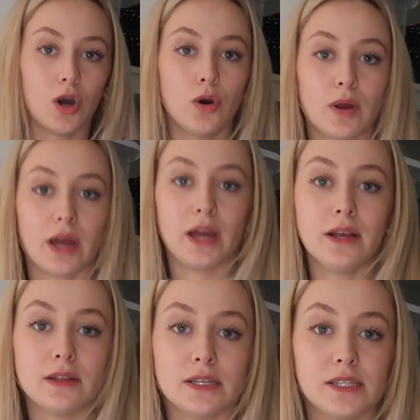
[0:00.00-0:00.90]

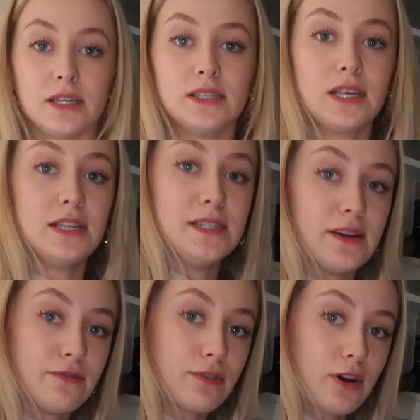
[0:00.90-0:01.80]
okay, this is
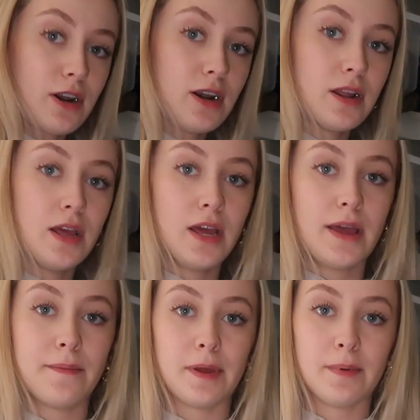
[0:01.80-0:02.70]
different.
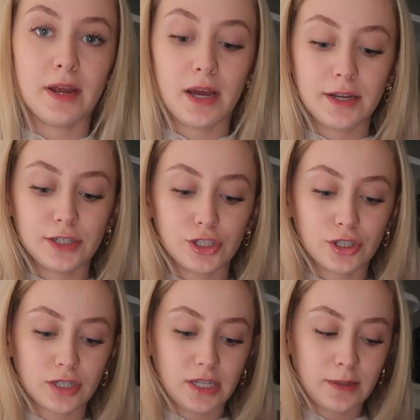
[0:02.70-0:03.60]
Maybe I
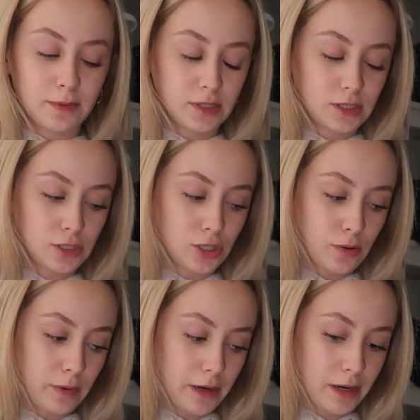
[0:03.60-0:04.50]
should keep this and
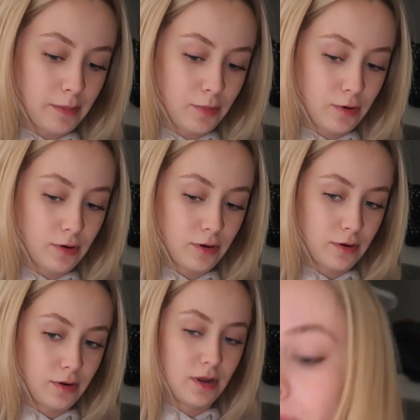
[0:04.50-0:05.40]
start wearing it more.
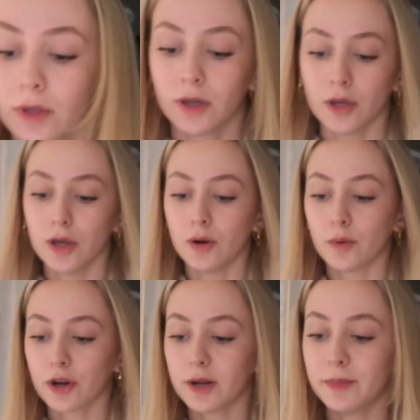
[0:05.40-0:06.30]

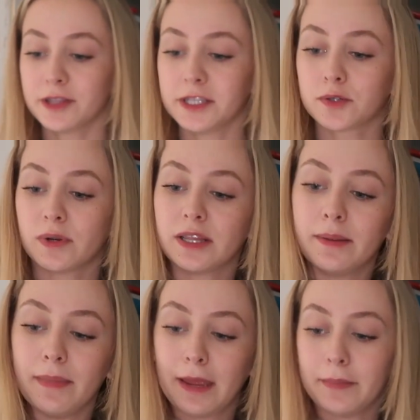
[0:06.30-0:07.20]
We're gonna put this one in
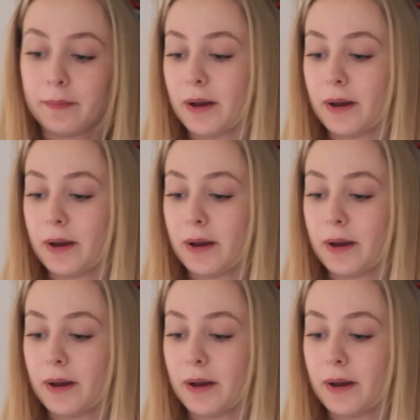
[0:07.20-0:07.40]
the maybe